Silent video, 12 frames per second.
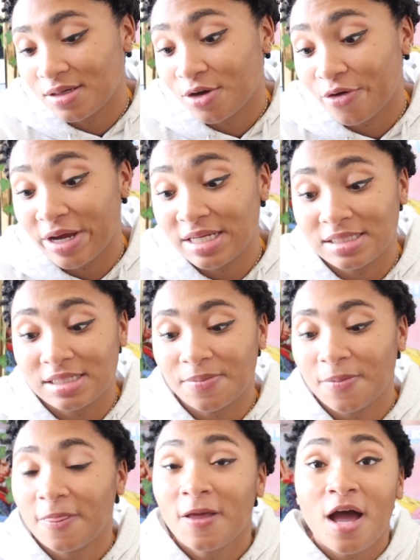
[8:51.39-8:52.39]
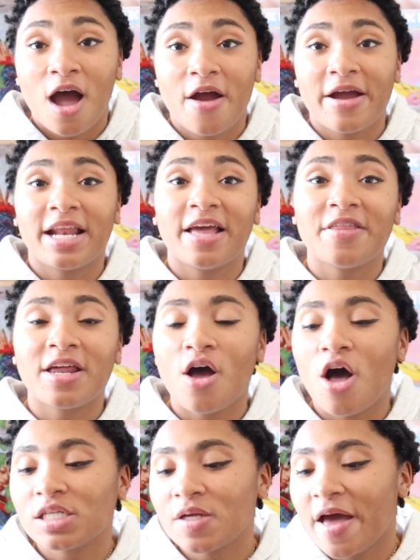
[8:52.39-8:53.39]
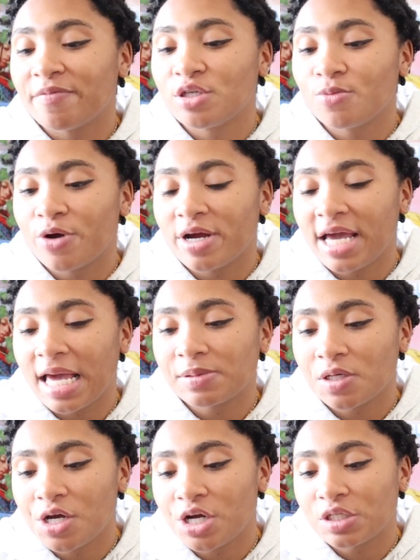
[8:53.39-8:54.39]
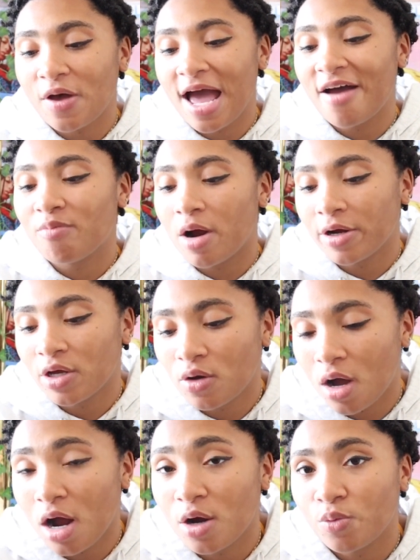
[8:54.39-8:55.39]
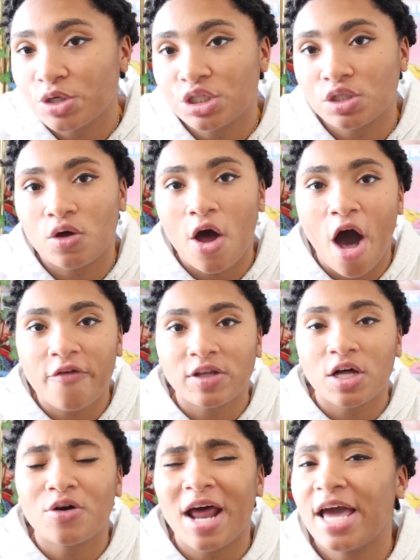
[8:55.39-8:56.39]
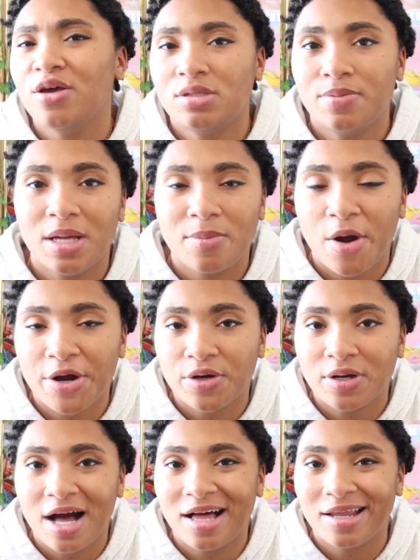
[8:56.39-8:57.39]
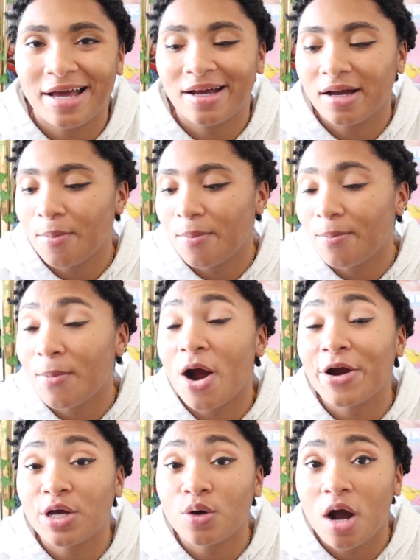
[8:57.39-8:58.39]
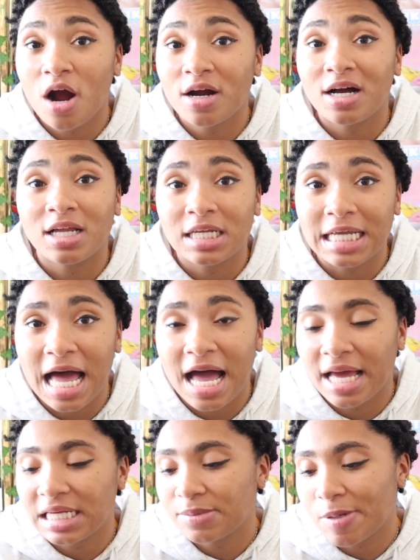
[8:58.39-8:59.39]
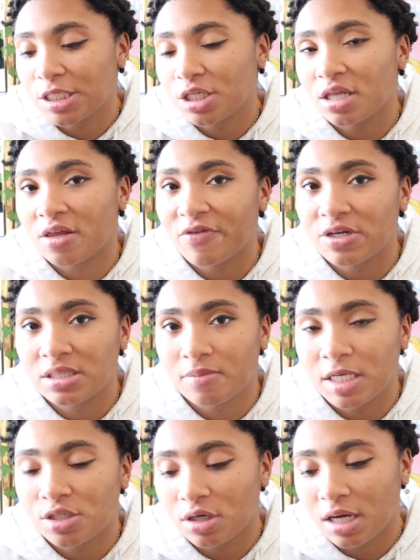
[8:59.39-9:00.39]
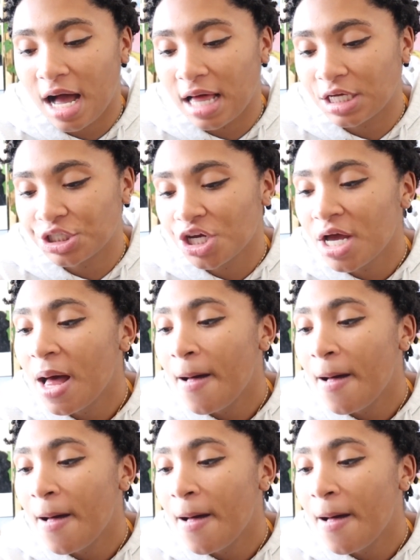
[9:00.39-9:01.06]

Crazy. Alright, and then I also have two more games on here. So I have Mario Kart, which is on offload. I used to play Mario Kart a lot, especially the first semester of college.